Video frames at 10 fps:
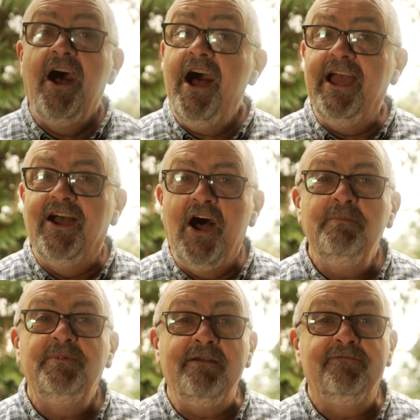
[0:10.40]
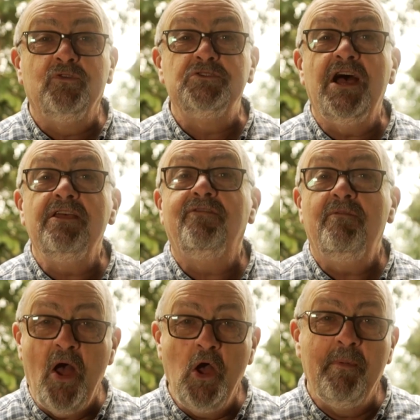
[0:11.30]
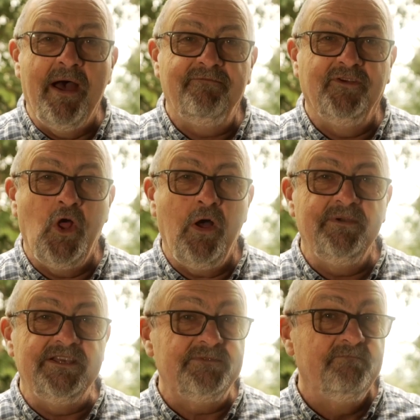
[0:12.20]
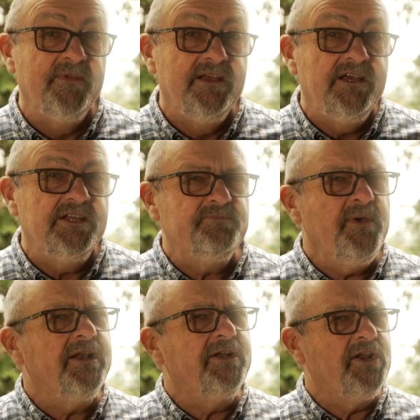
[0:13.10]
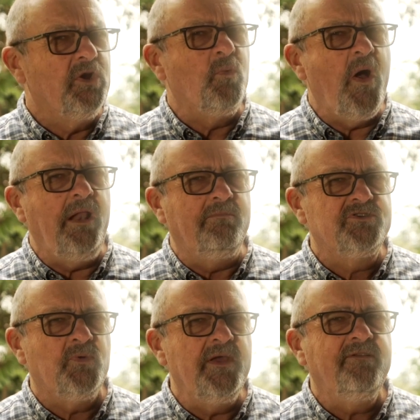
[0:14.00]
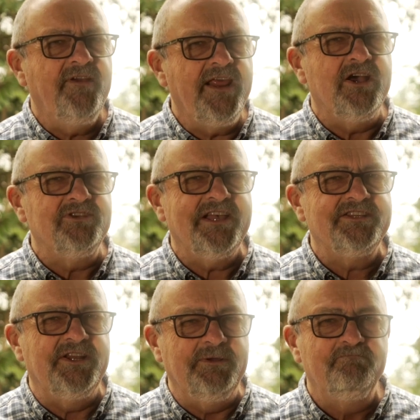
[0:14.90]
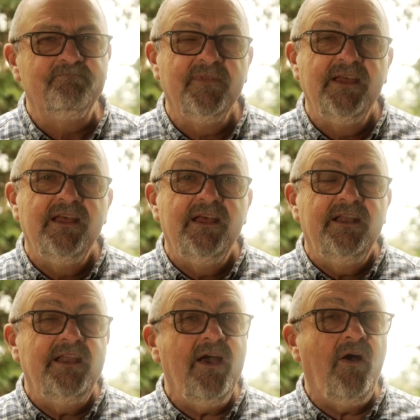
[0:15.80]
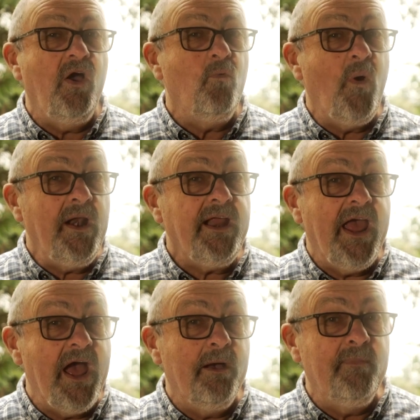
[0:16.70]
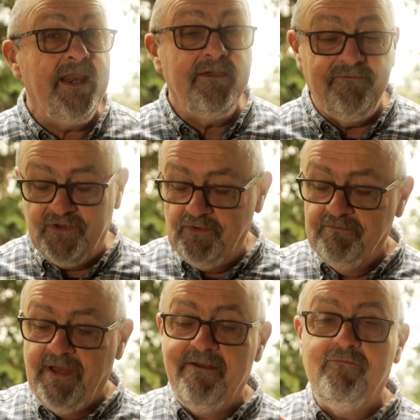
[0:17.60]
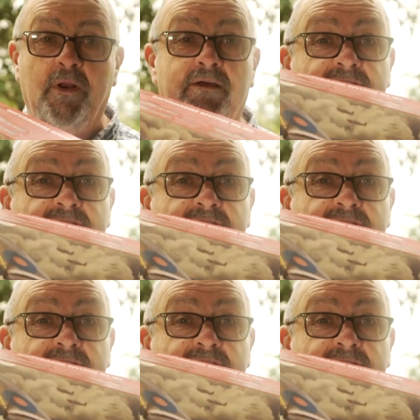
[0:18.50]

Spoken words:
Hi, I'm Dave Forsyth from Hobartville Hobbies. It's been a little while between videos, hasn't it? Now, I wonder how many of you have one of